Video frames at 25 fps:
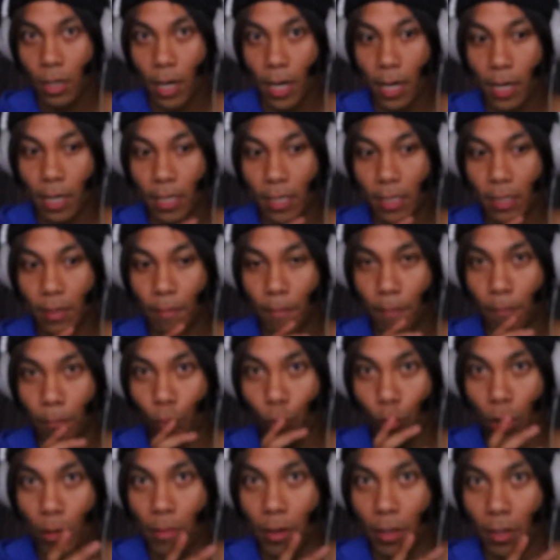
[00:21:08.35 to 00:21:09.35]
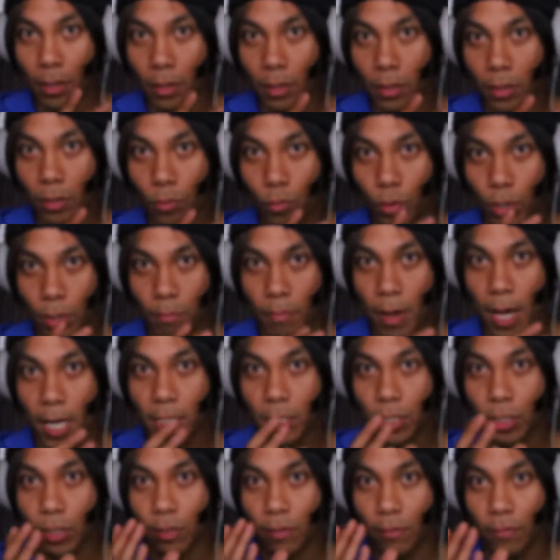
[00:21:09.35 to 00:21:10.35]
and then women with
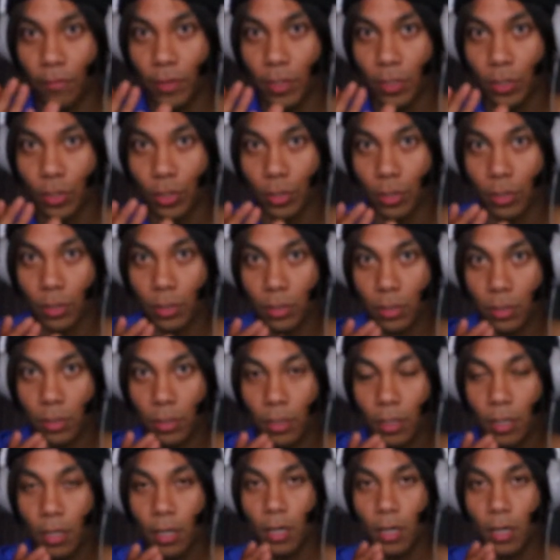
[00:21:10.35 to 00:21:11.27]
masculine features.